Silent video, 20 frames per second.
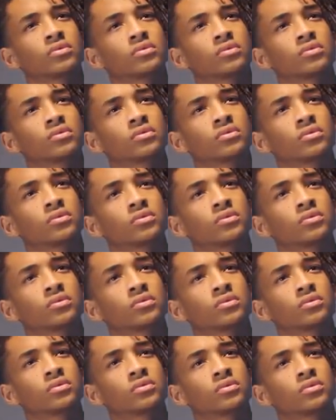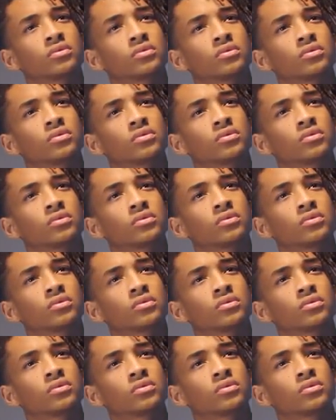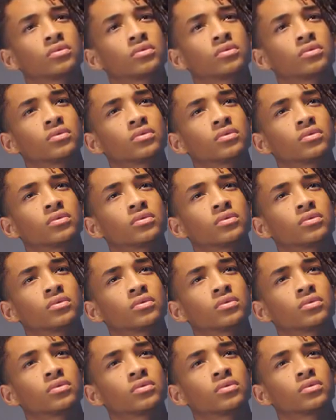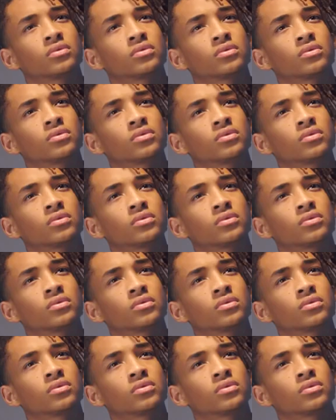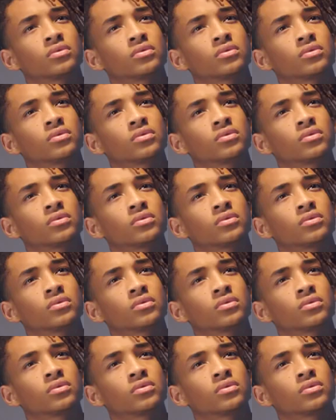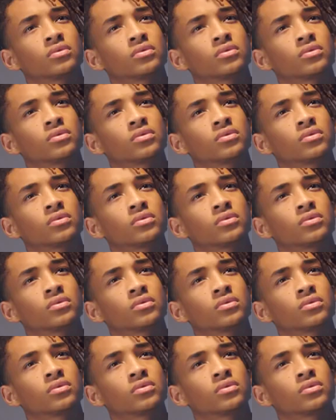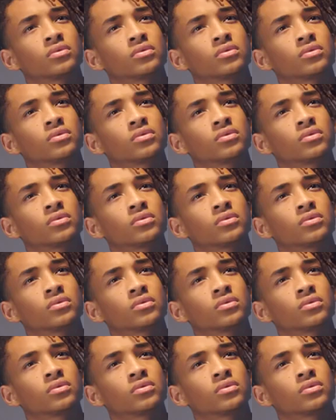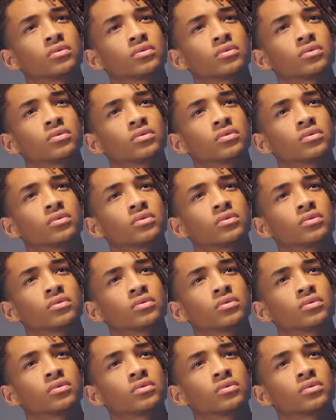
(silent)